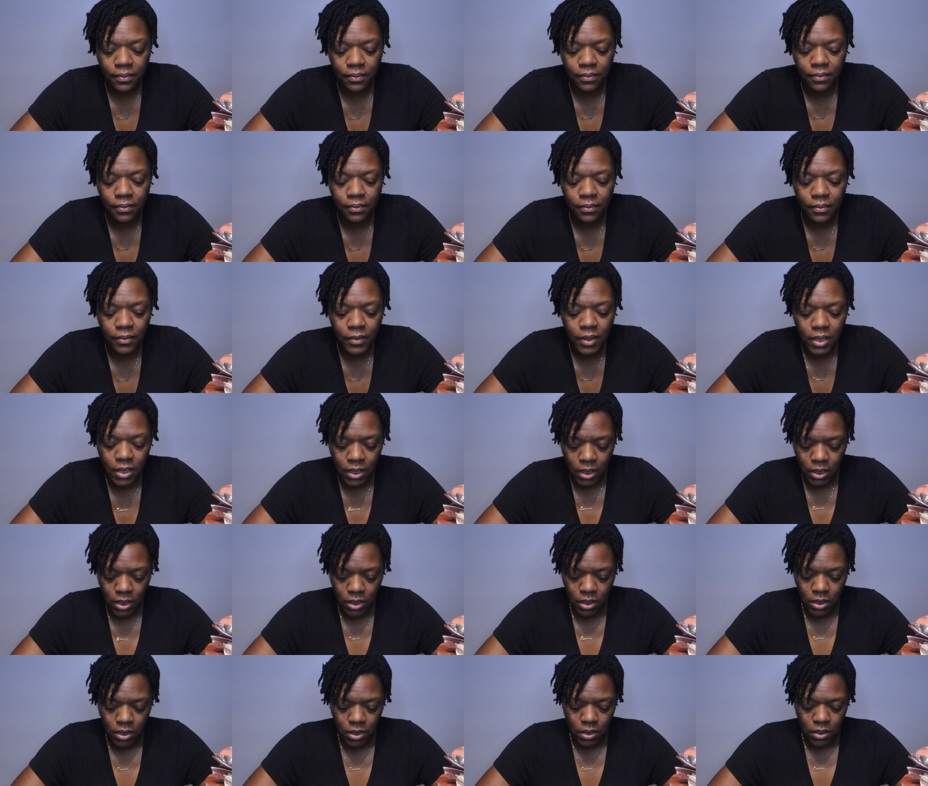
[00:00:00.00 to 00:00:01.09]

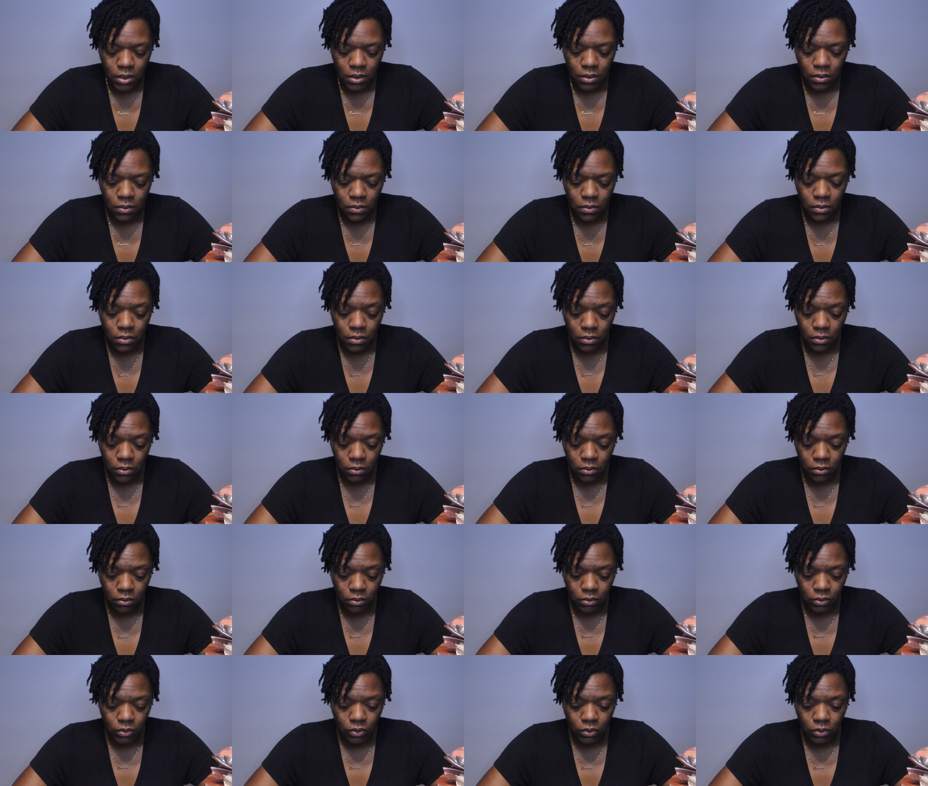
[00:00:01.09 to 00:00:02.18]

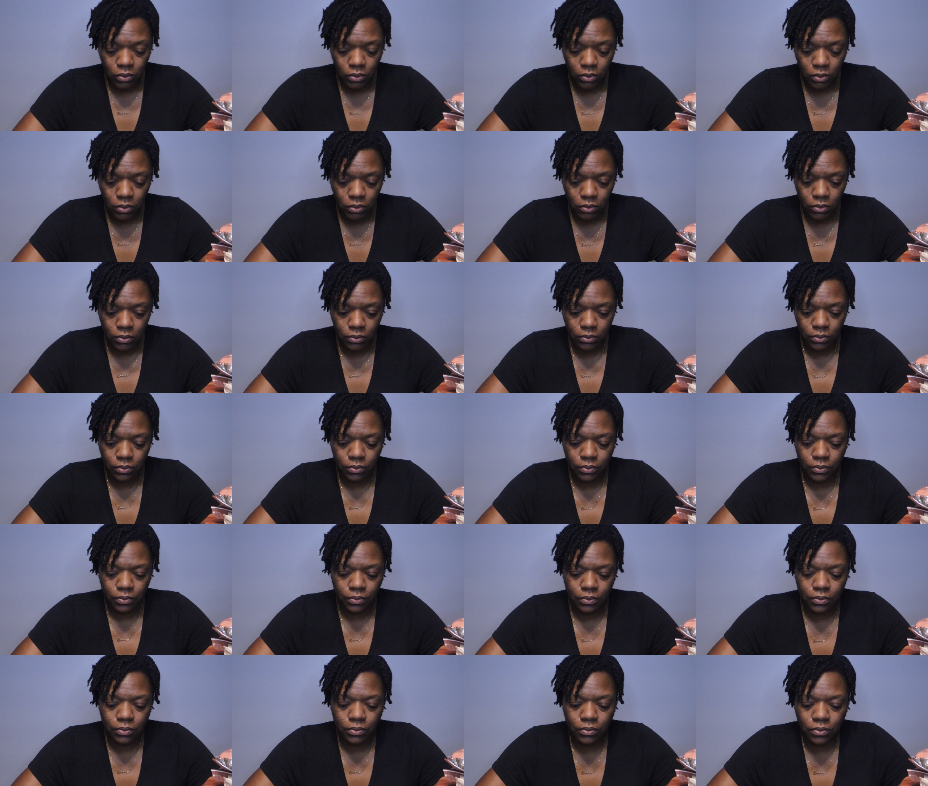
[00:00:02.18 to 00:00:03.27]

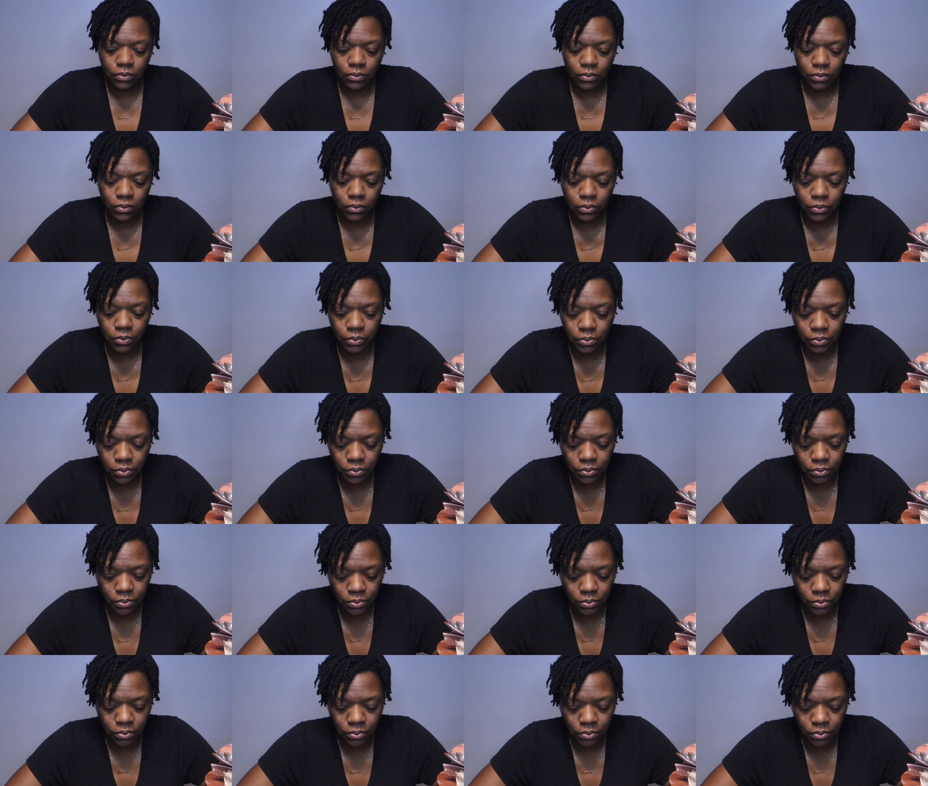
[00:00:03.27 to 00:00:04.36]

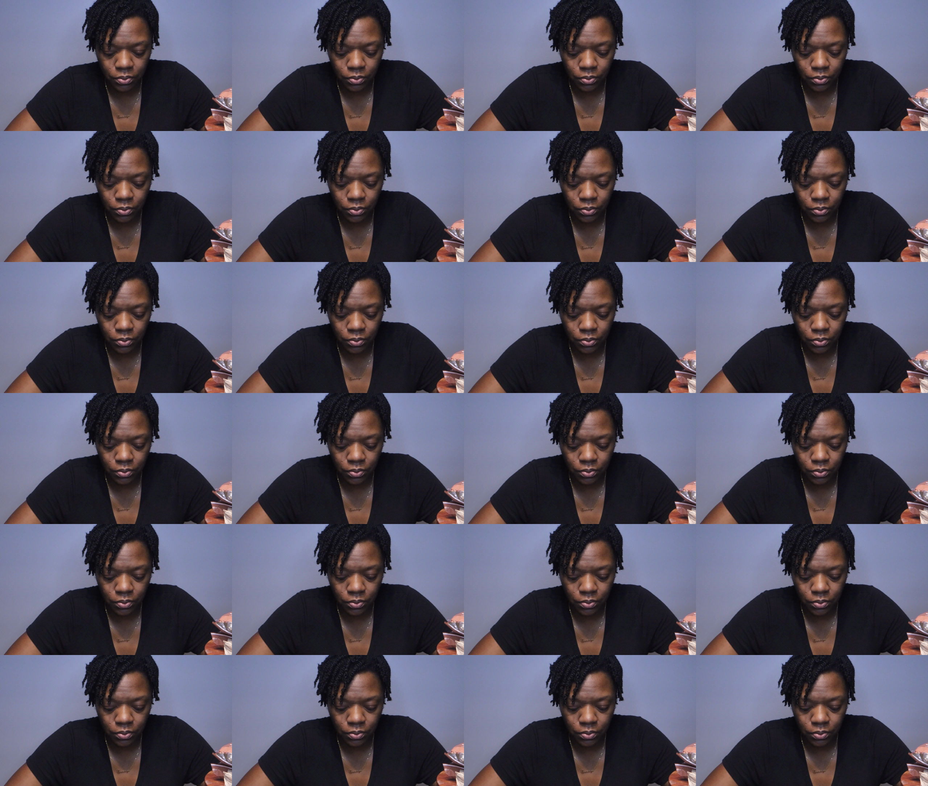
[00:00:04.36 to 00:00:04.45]
Nothing is said.